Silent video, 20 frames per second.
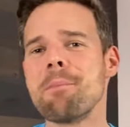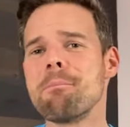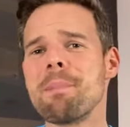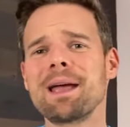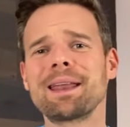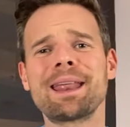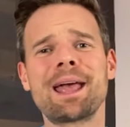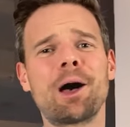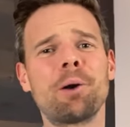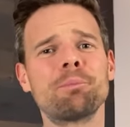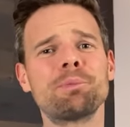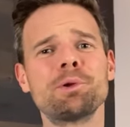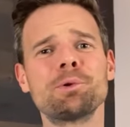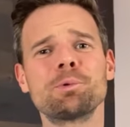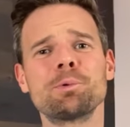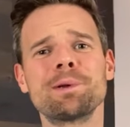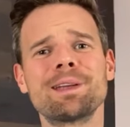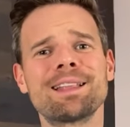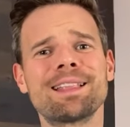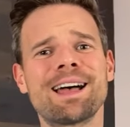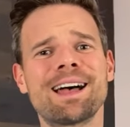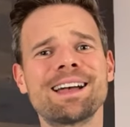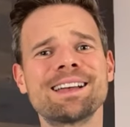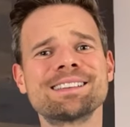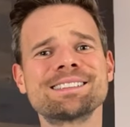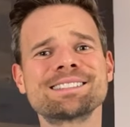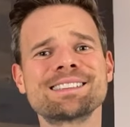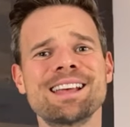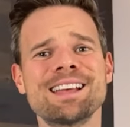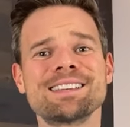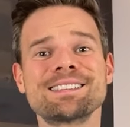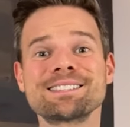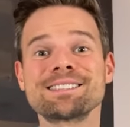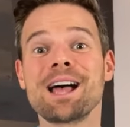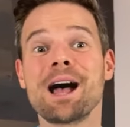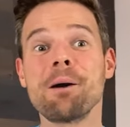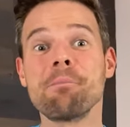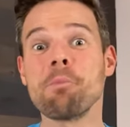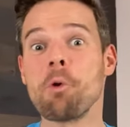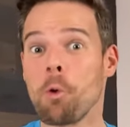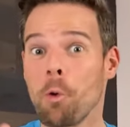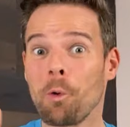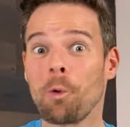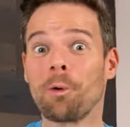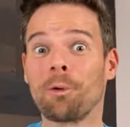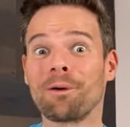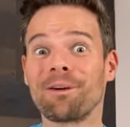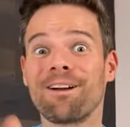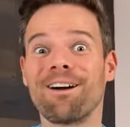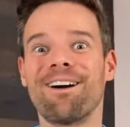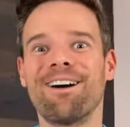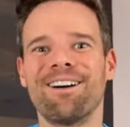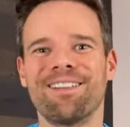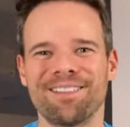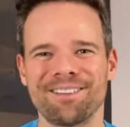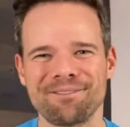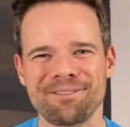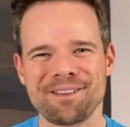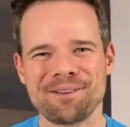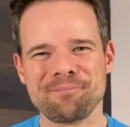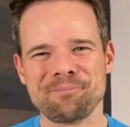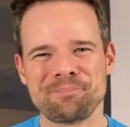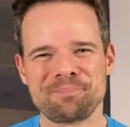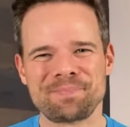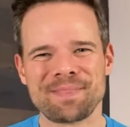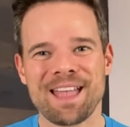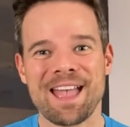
might help you realize some or all of them.